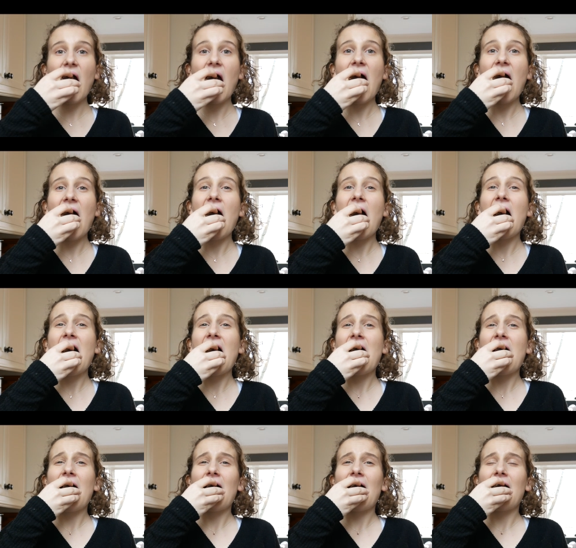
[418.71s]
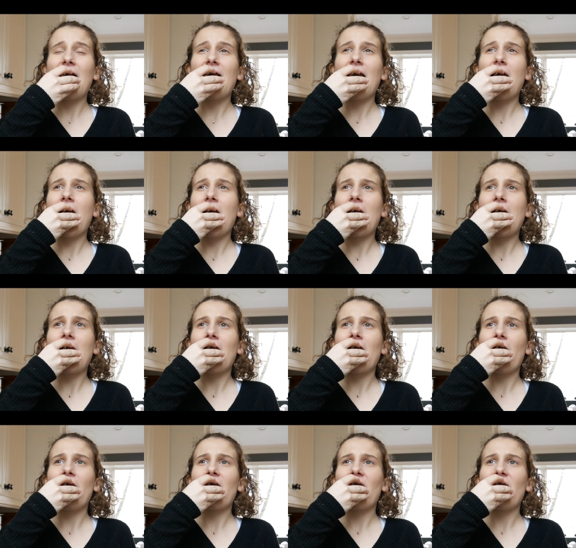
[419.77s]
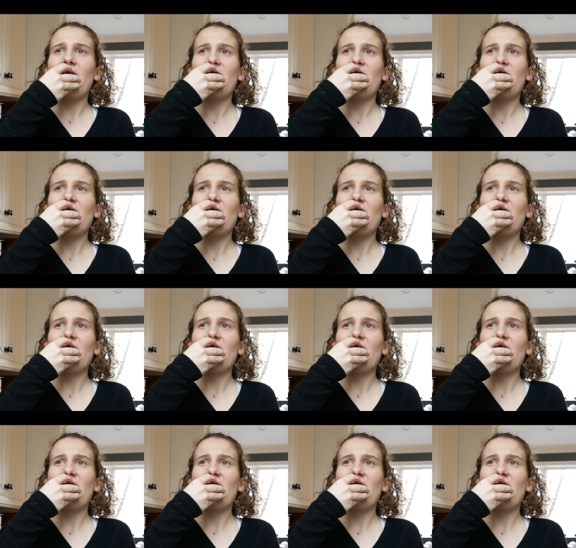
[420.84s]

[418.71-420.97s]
Nothing is said.